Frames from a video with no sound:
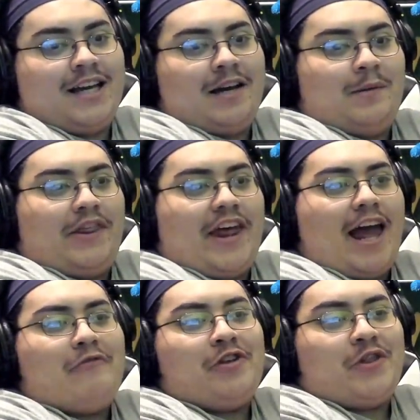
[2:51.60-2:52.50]
with
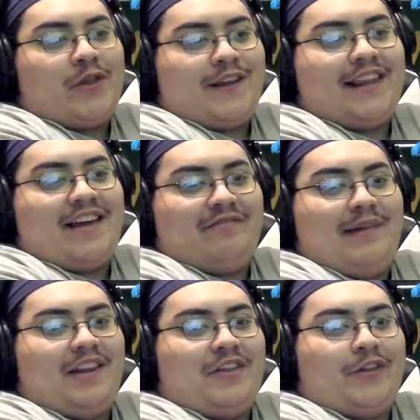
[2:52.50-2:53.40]
everything they've
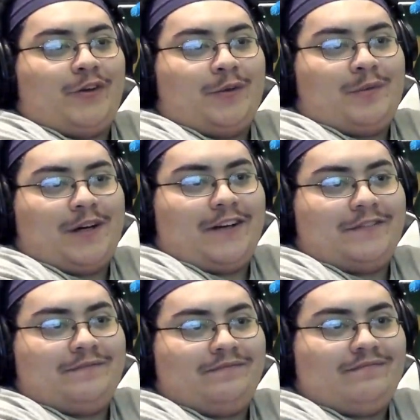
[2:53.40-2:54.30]
been through, bro.
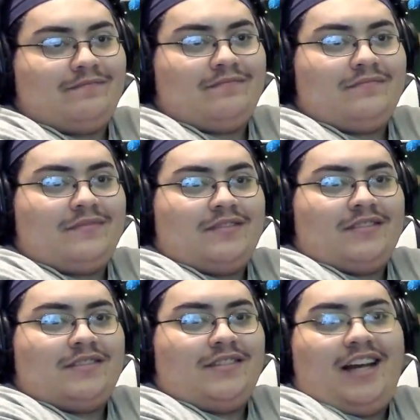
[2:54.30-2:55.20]

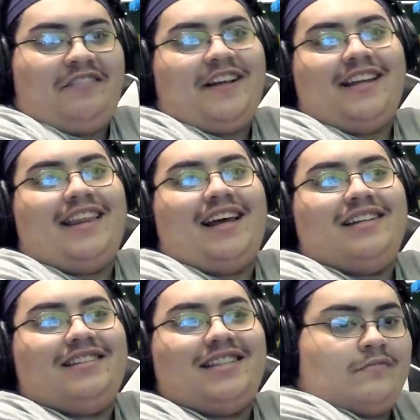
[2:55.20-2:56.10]
I don't like that.
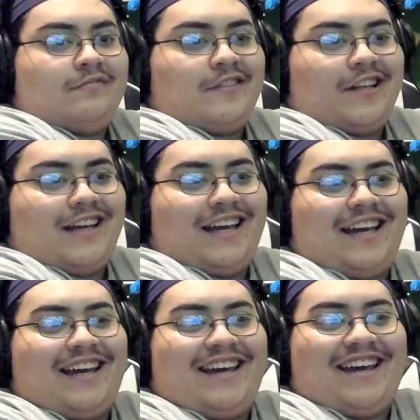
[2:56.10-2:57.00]

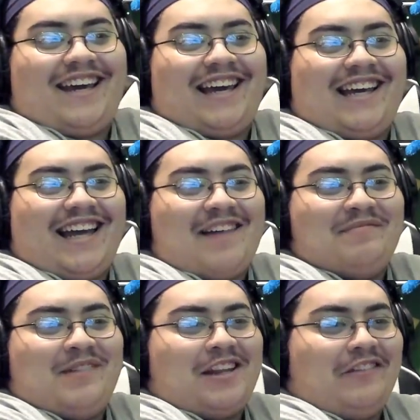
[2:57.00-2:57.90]
Hey, I
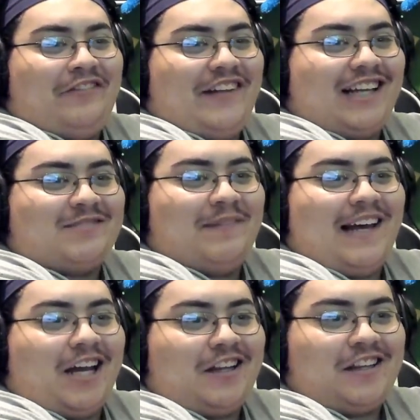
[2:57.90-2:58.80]
missed the
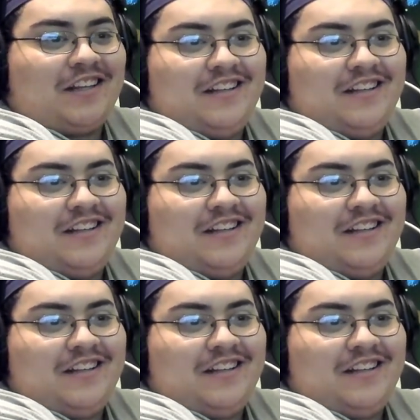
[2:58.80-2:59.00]
flashbacks.